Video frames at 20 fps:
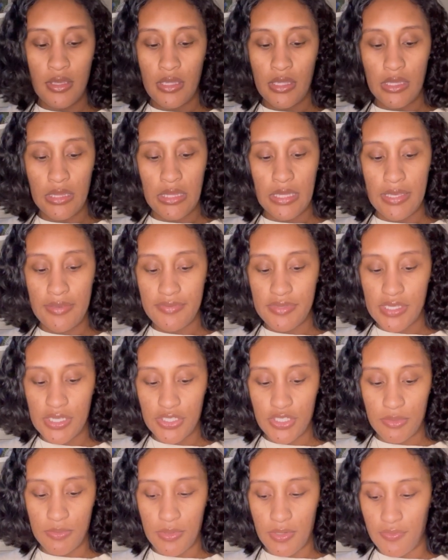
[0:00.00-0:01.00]
Leaves
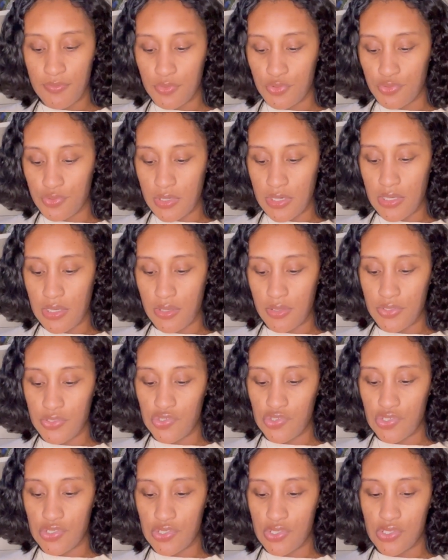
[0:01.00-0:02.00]
such a beautiful trail.
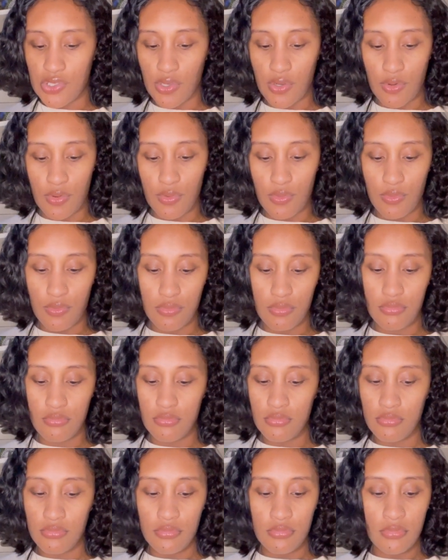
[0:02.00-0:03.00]
It's just so
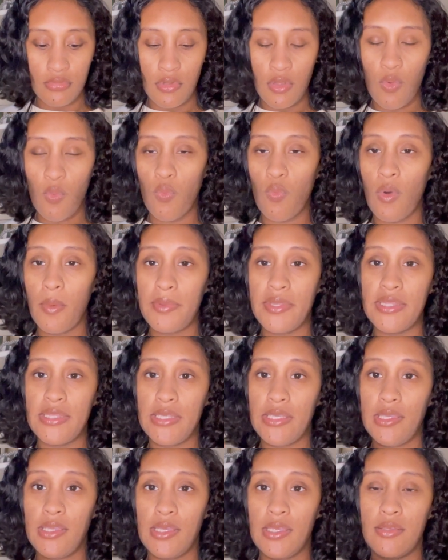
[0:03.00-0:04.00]

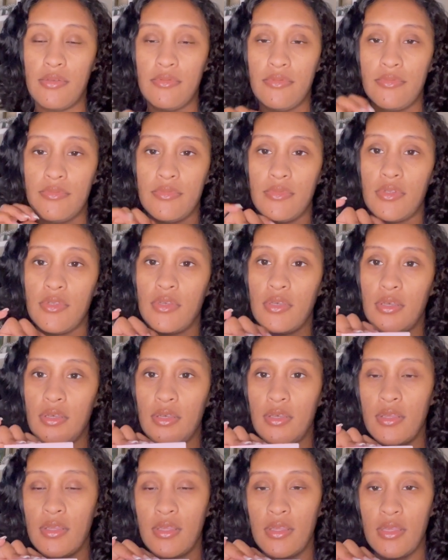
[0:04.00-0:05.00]
womanly, and
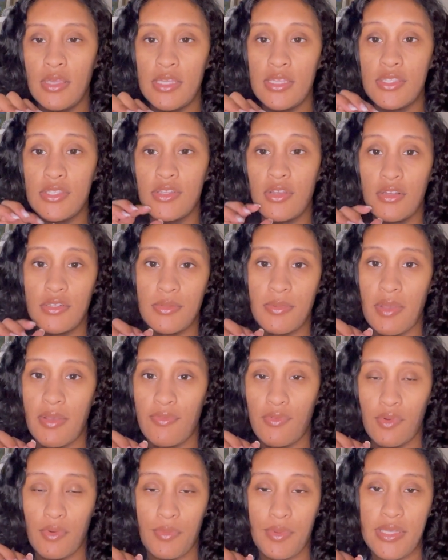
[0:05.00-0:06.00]
it's talked about
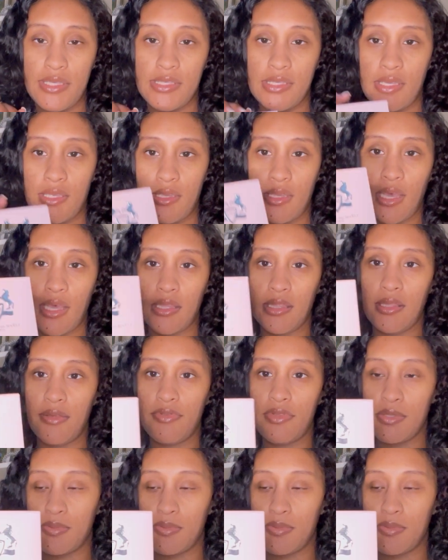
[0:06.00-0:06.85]
for a reason. I love this